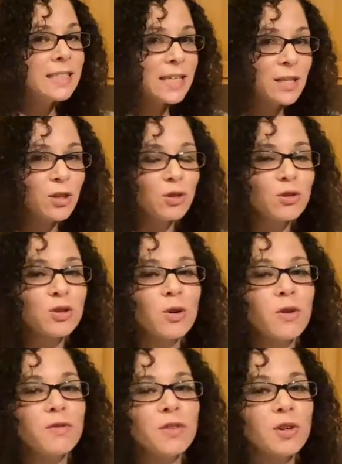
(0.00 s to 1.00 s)
dinner.
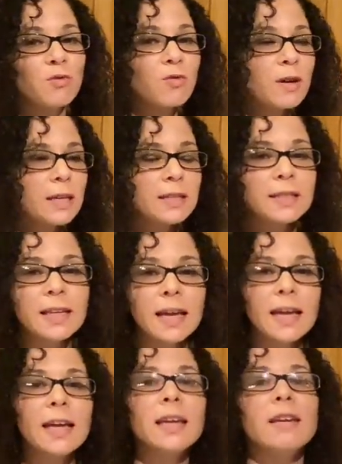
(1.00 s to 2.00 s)
So if you're running
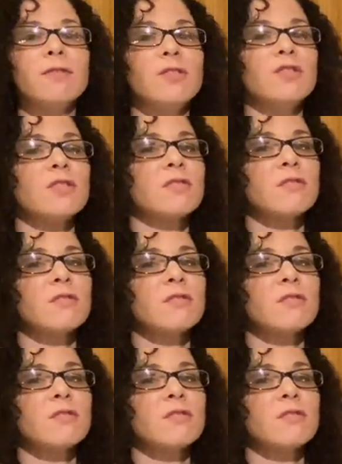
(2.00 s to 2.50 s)
late, if you just are